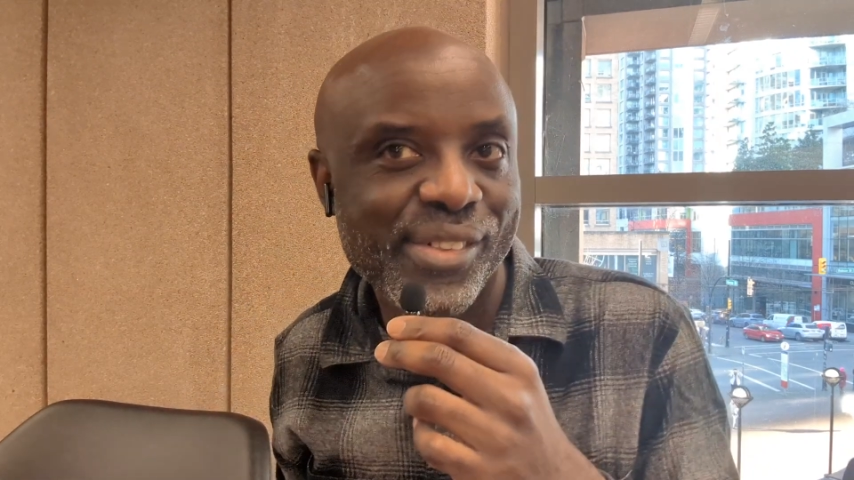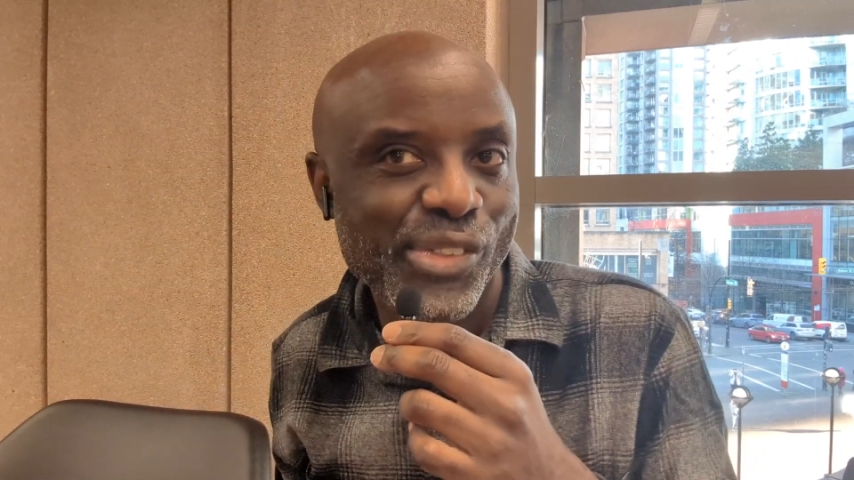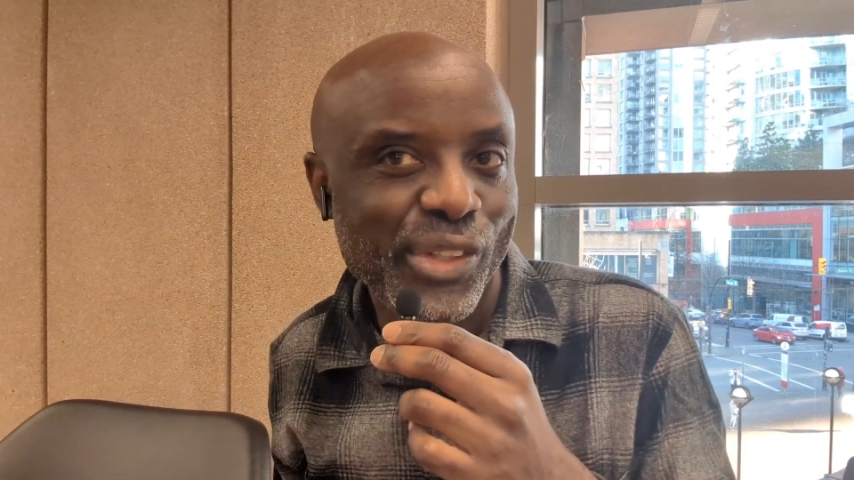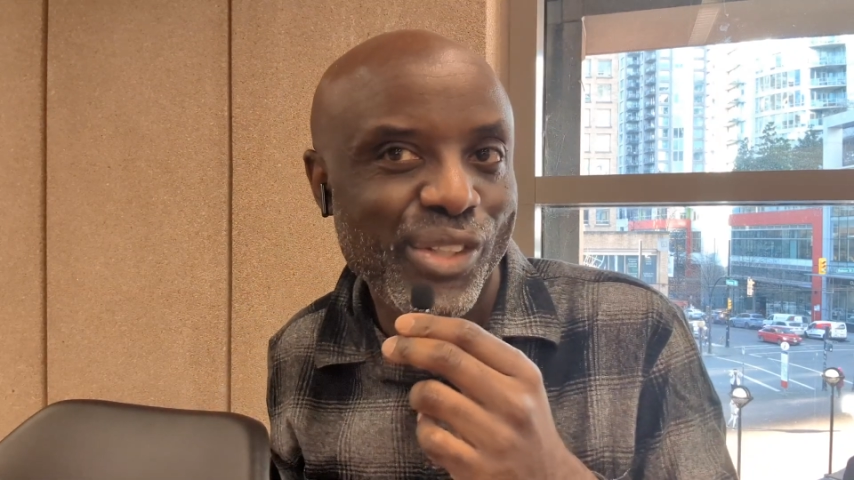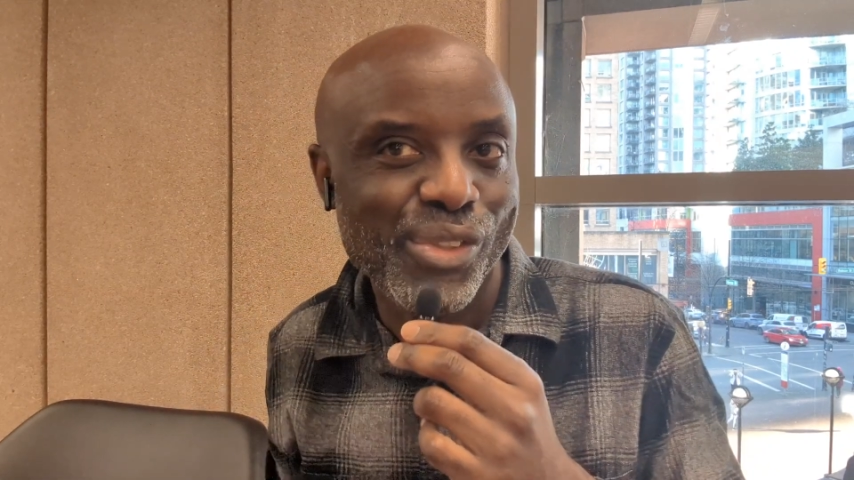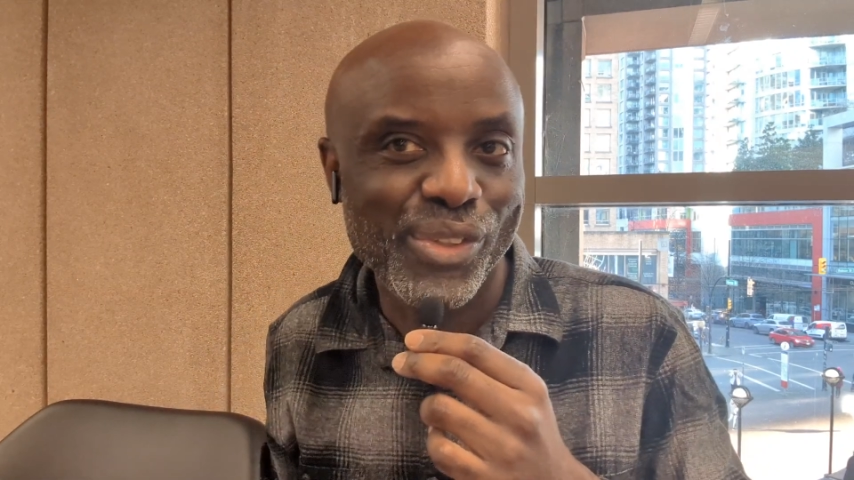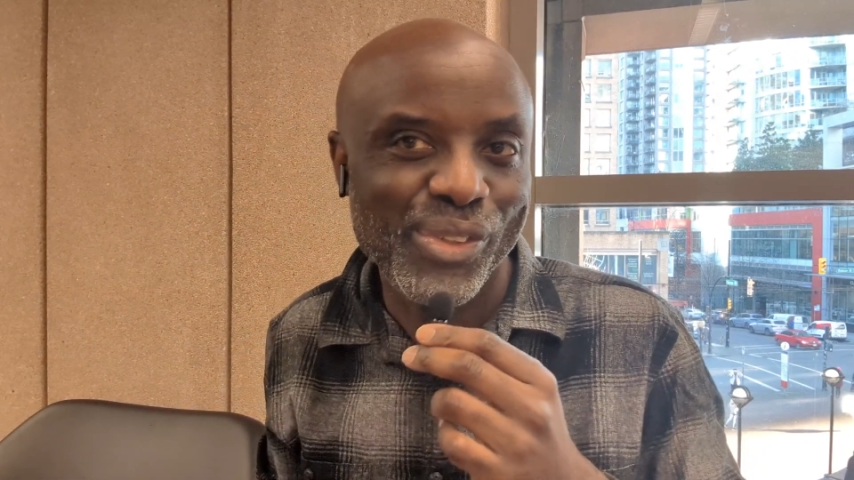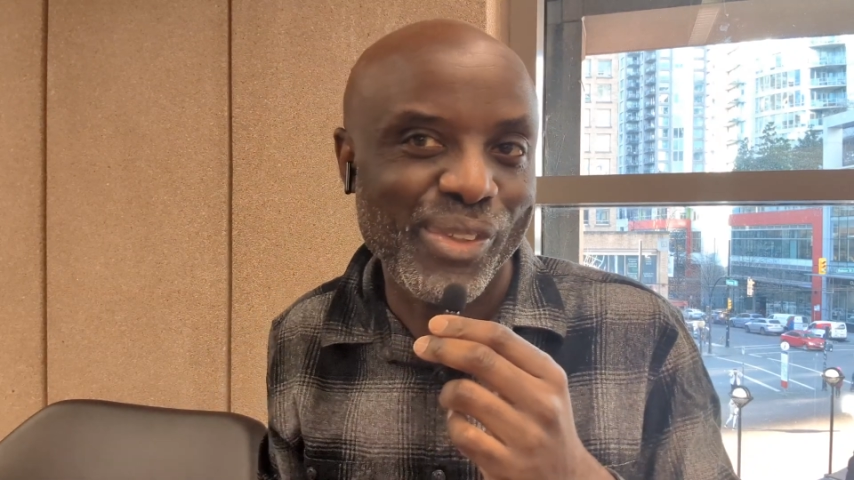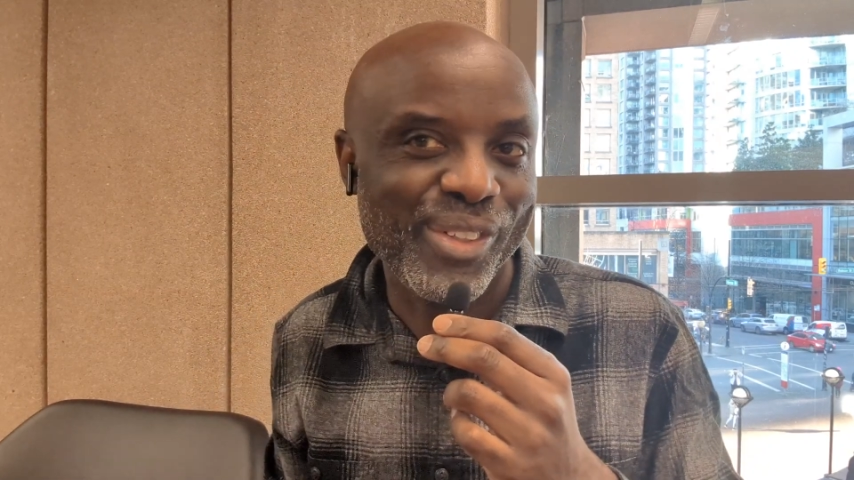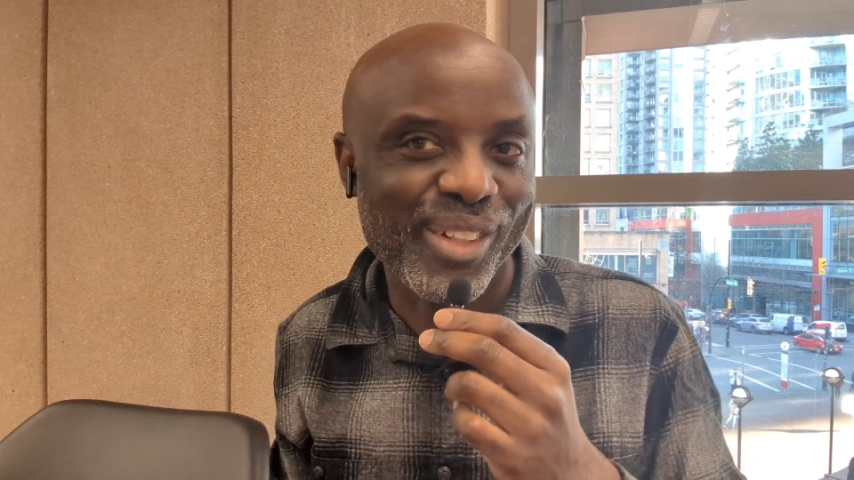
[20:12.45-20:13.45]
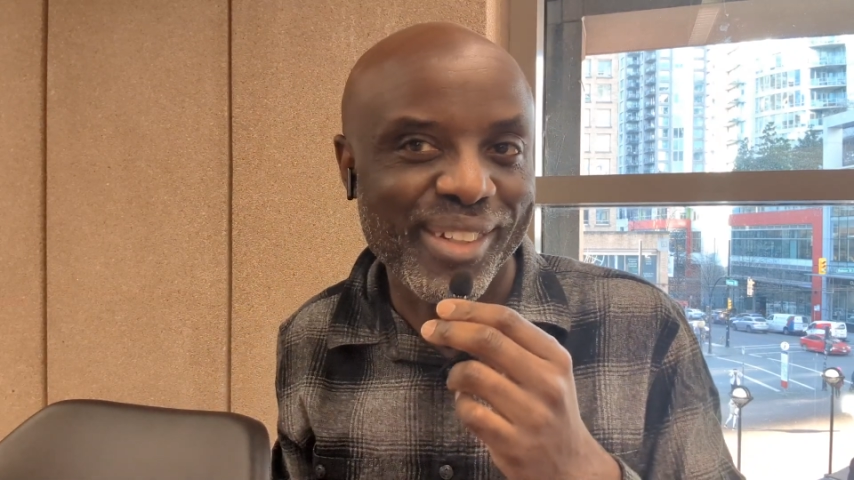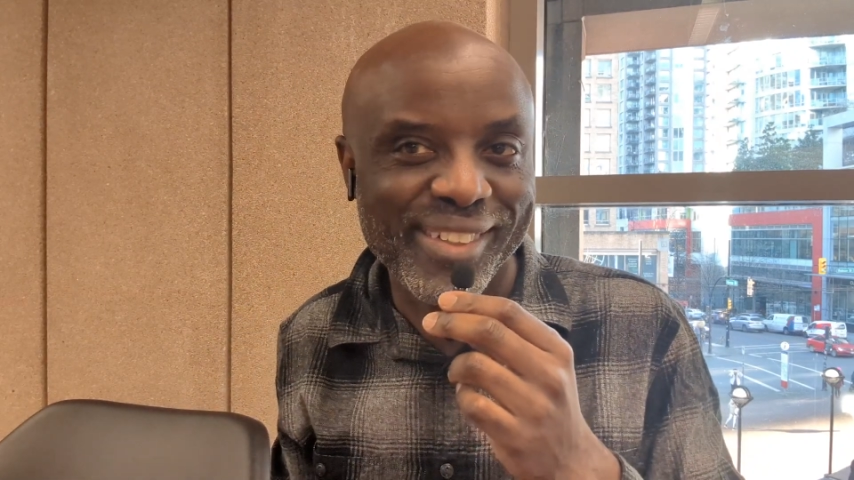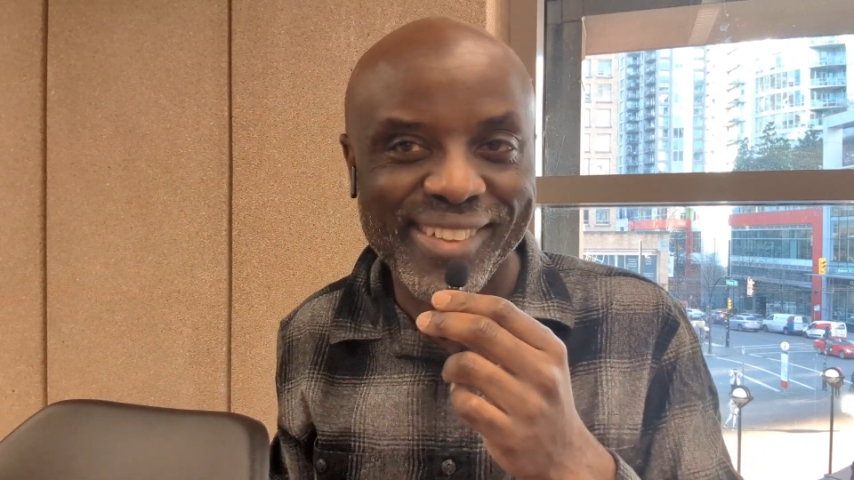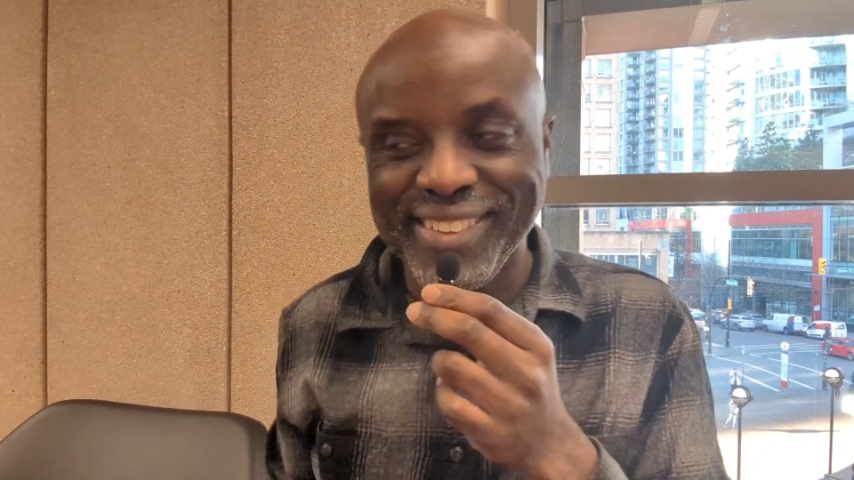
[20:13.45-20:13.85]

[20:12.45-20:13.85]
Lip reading: also enjoy New York.